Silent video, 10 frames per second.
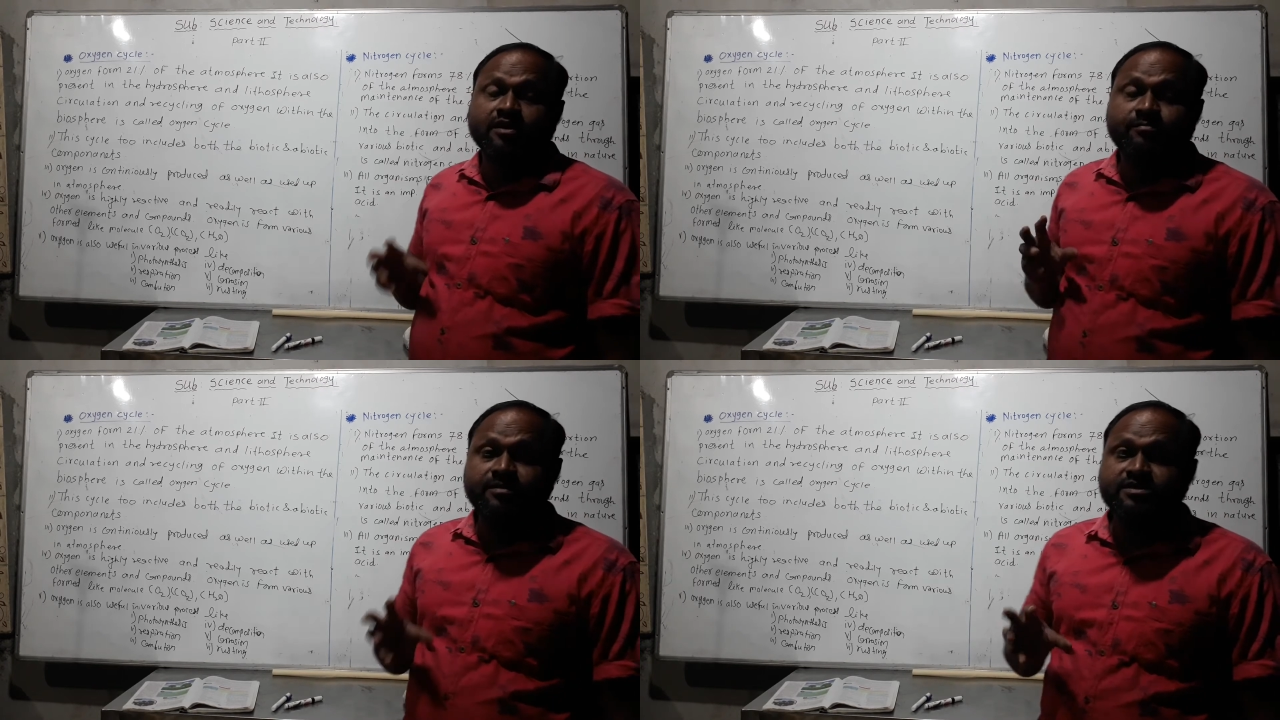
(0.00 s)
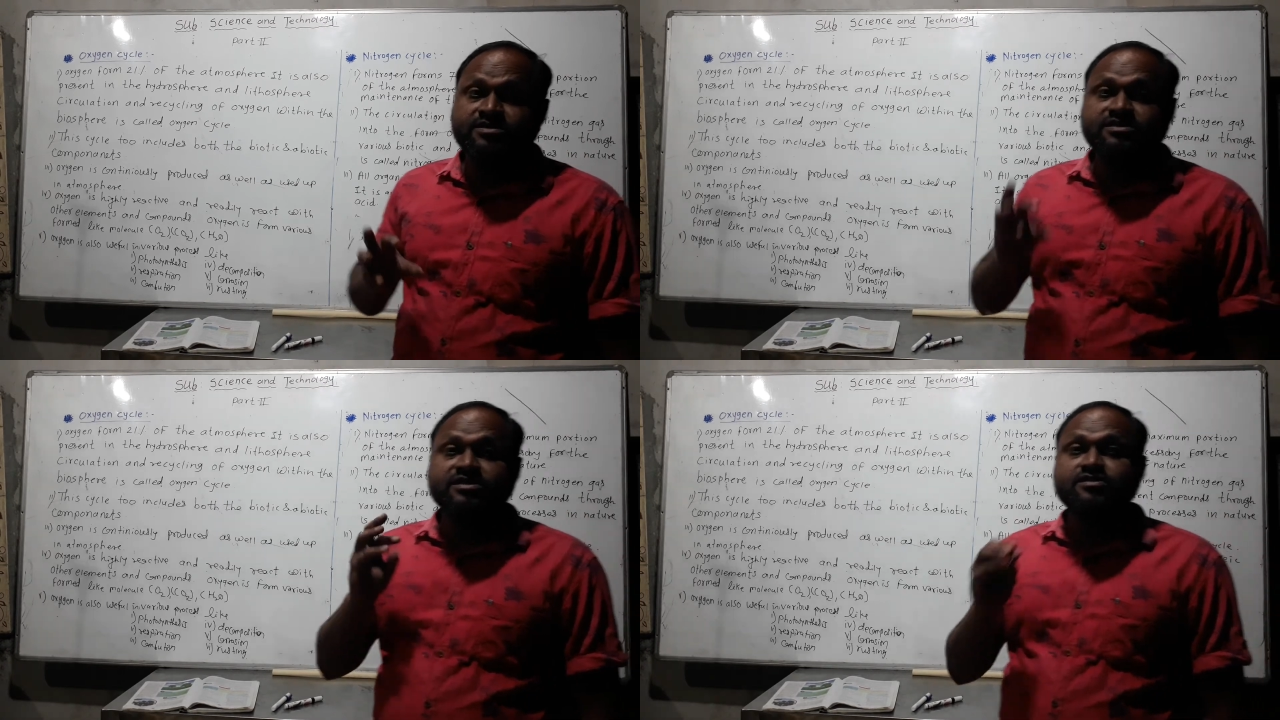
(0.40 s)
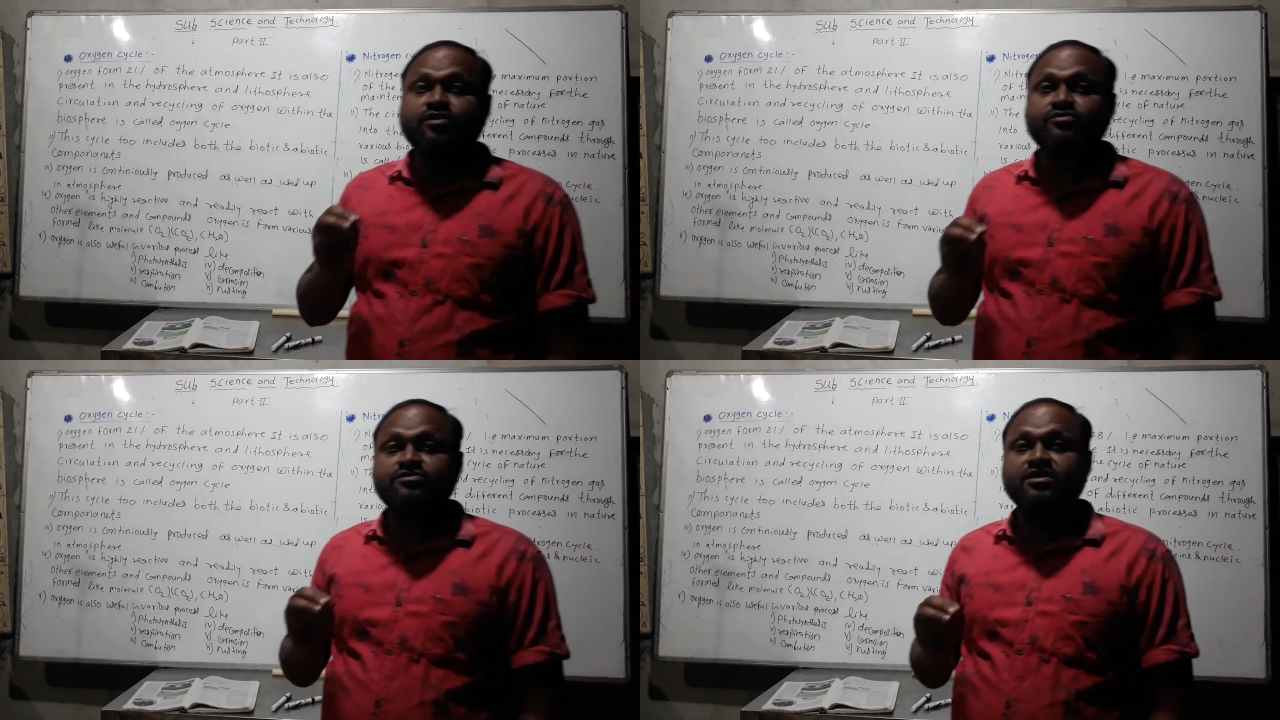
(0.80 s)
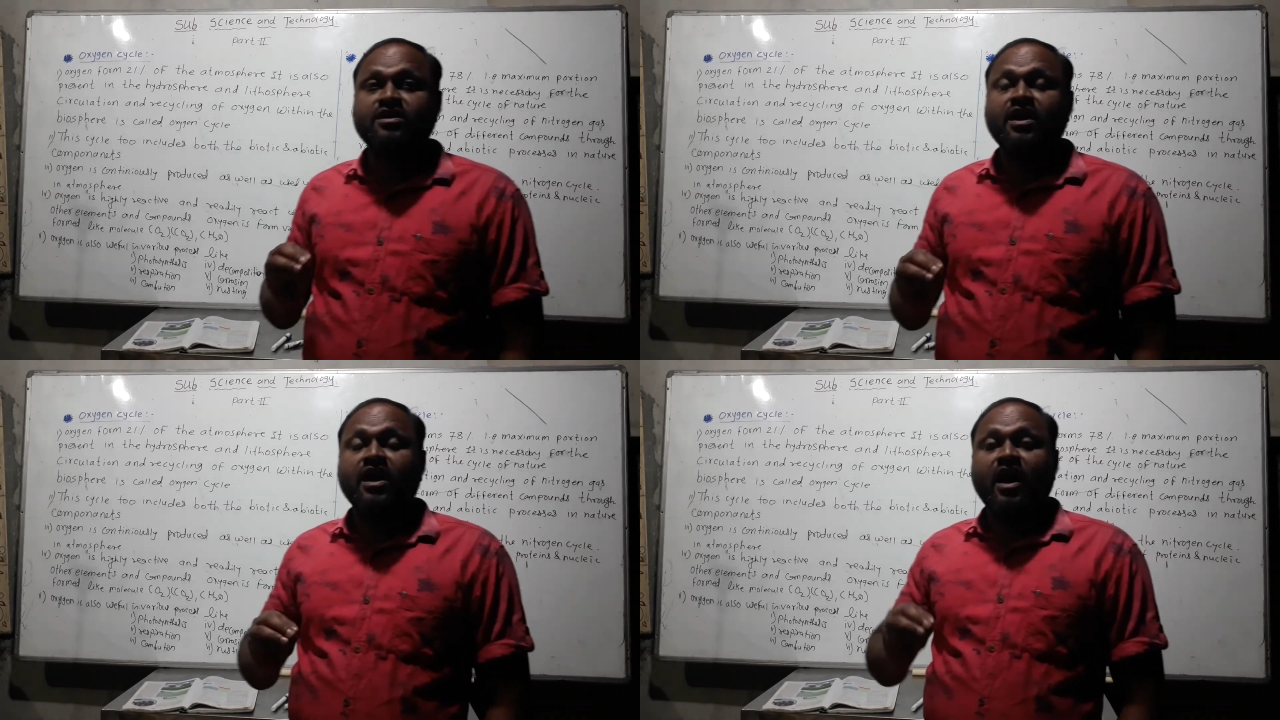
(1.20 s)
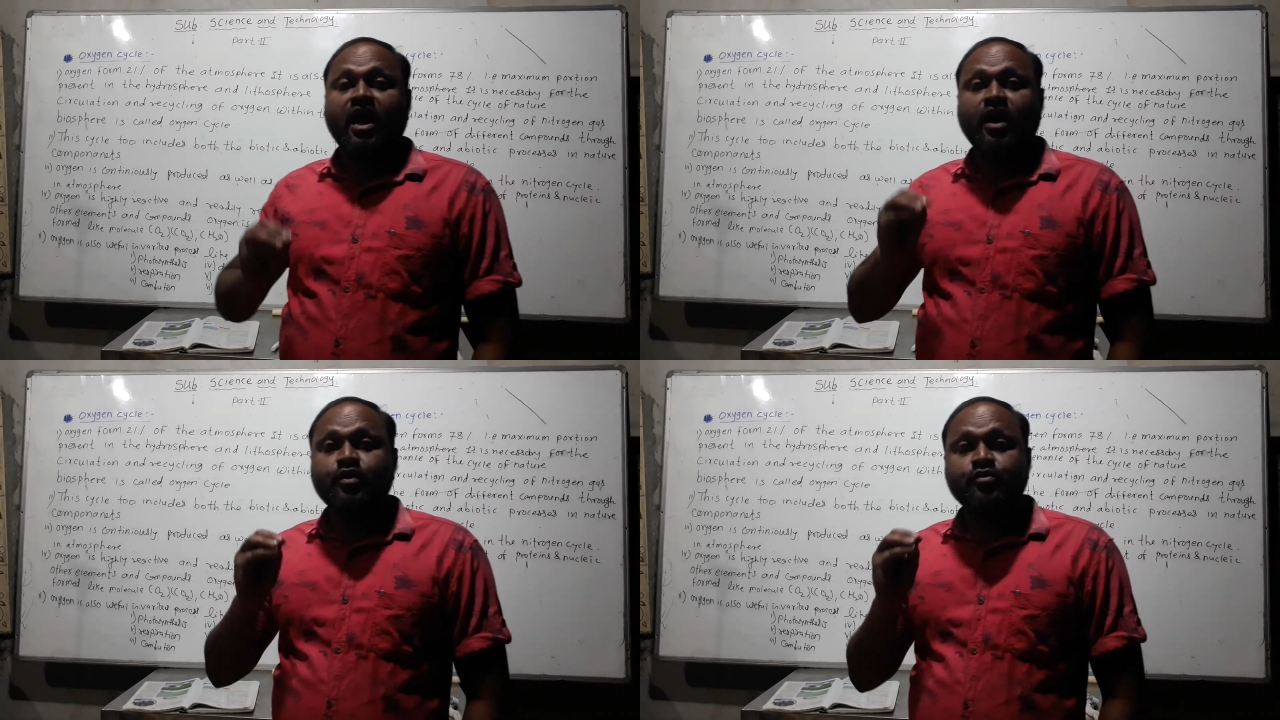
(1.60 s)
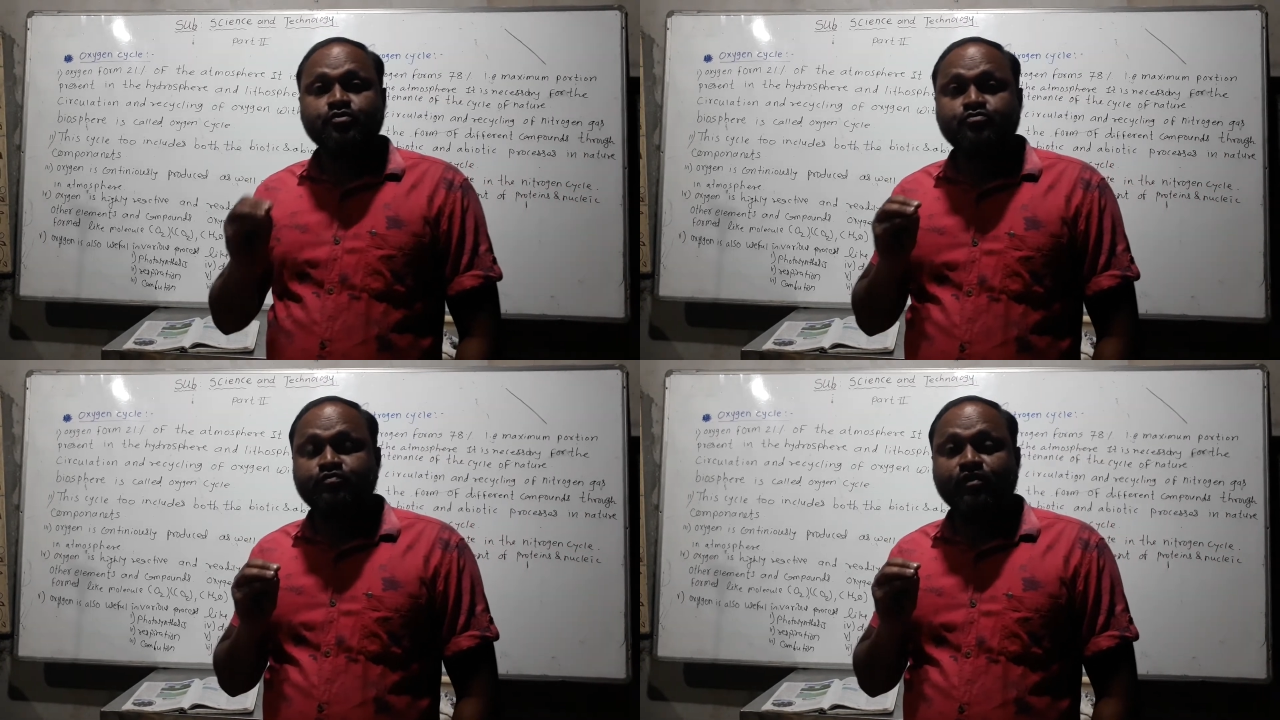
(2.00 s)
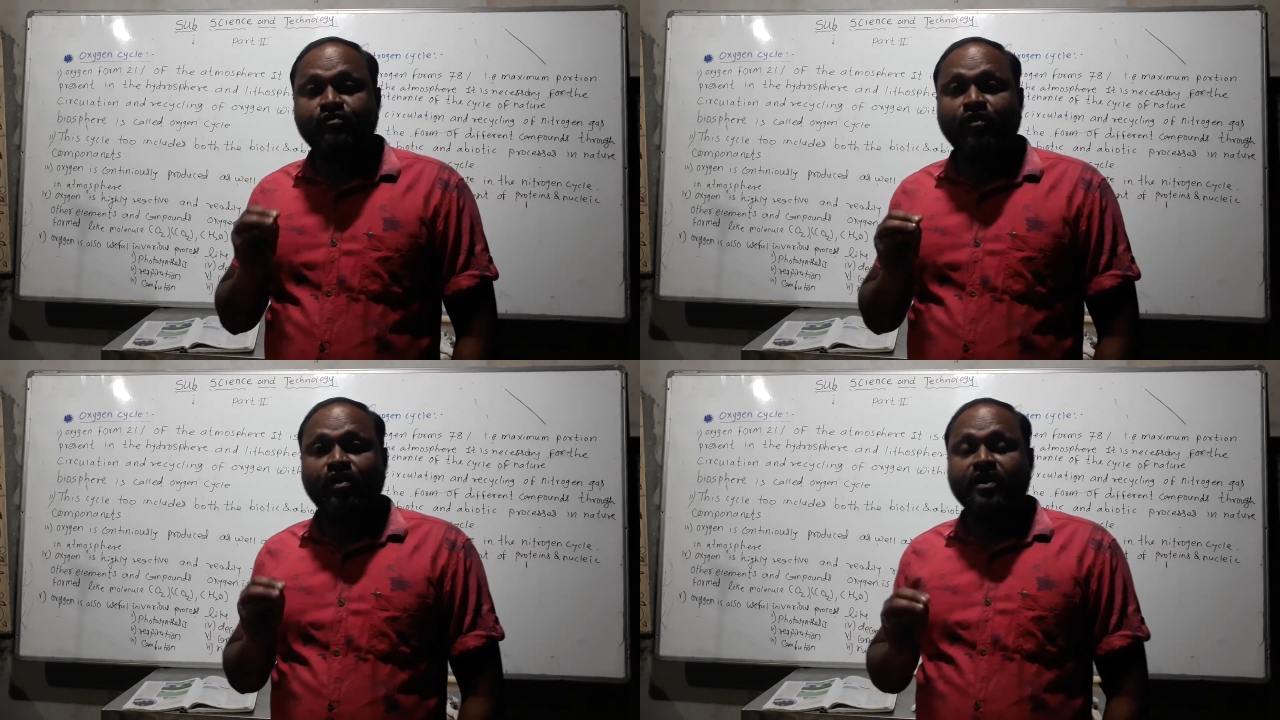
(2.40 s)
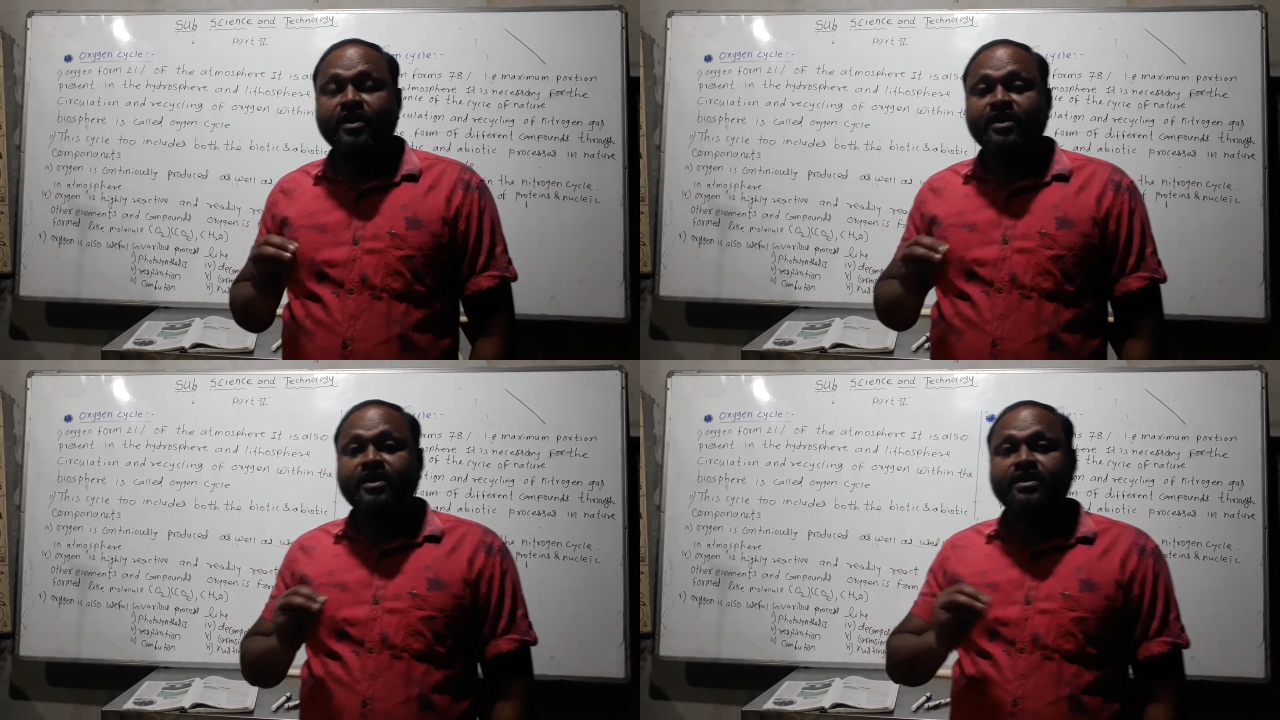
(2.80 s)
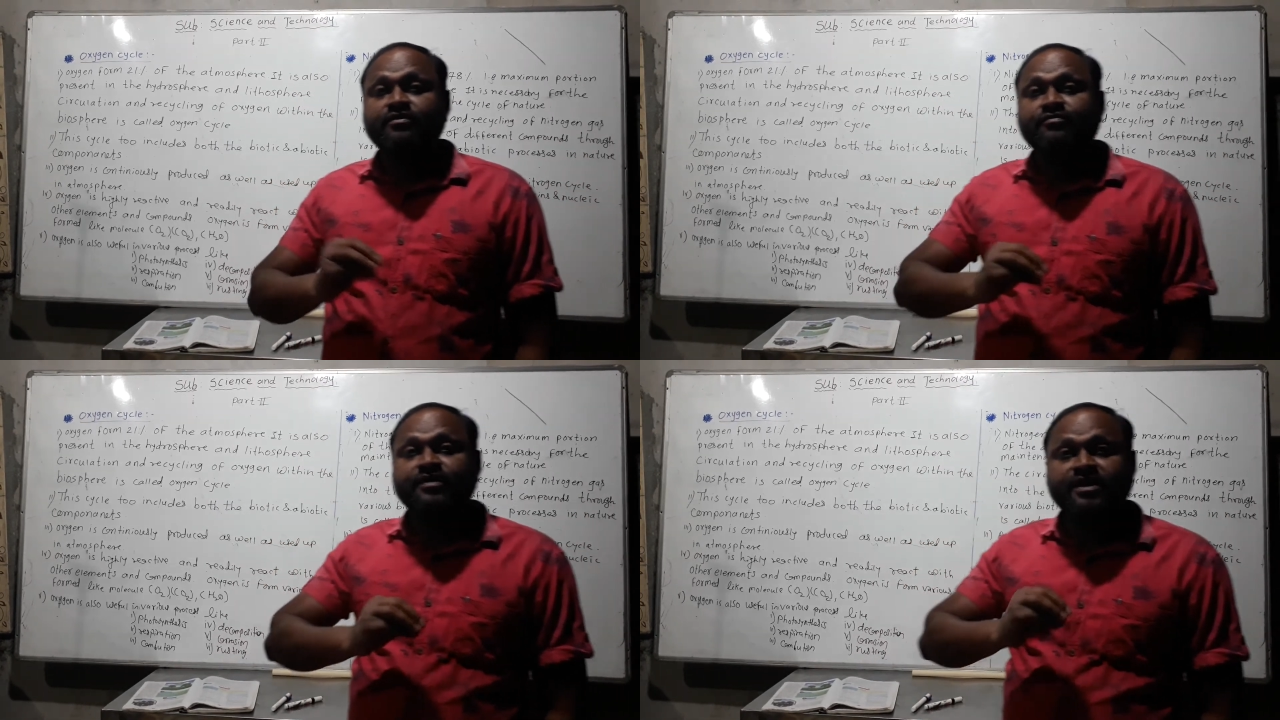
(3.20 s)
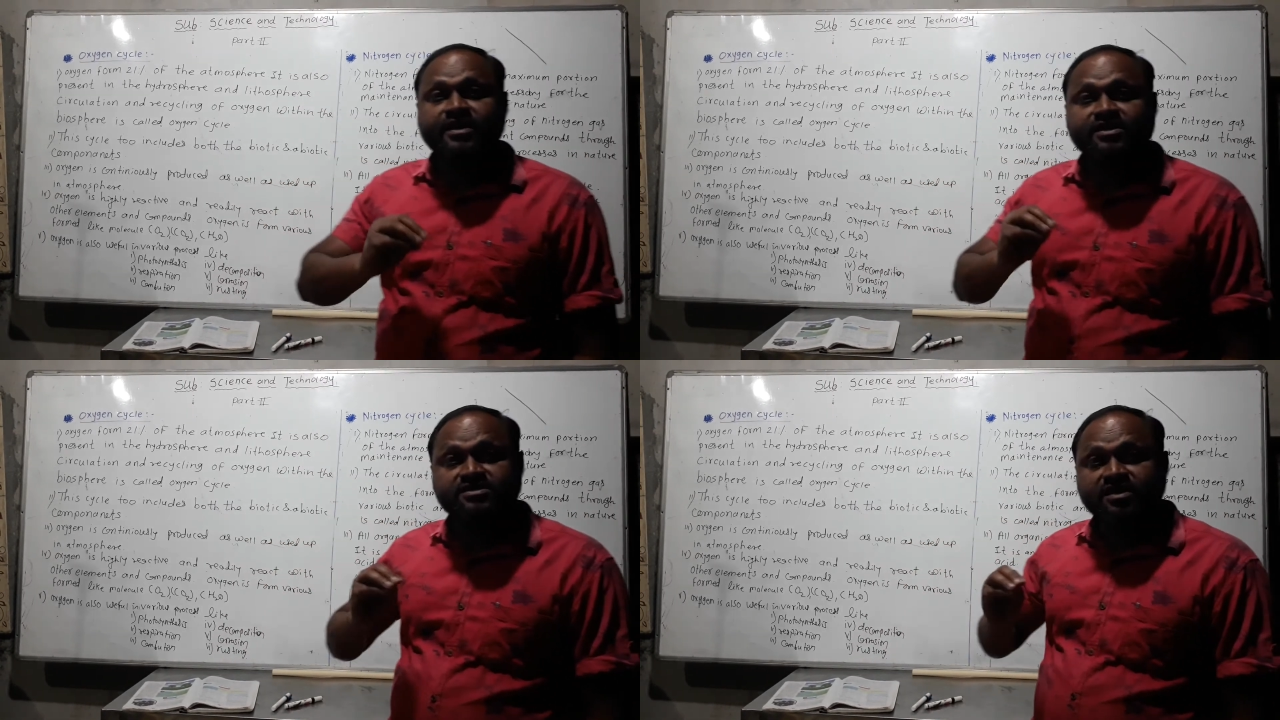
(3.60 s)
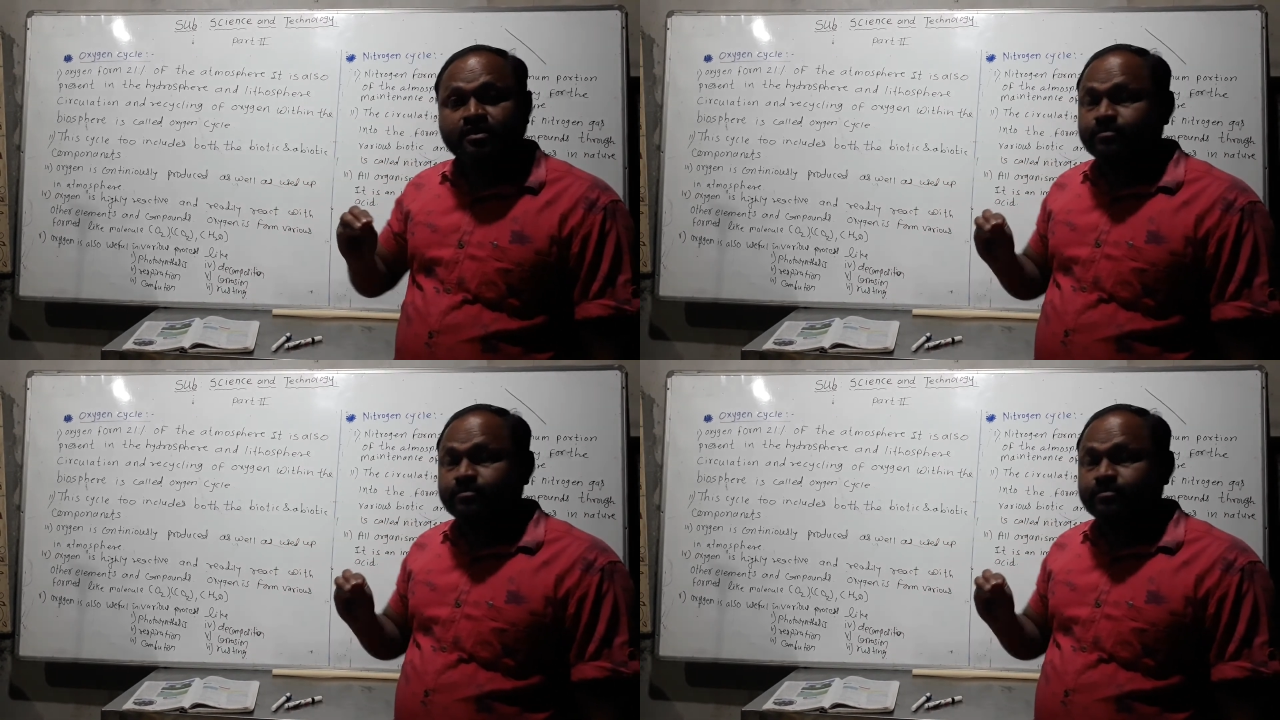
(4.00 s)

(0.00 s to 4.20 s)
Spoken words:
means these oxygen are useful for in various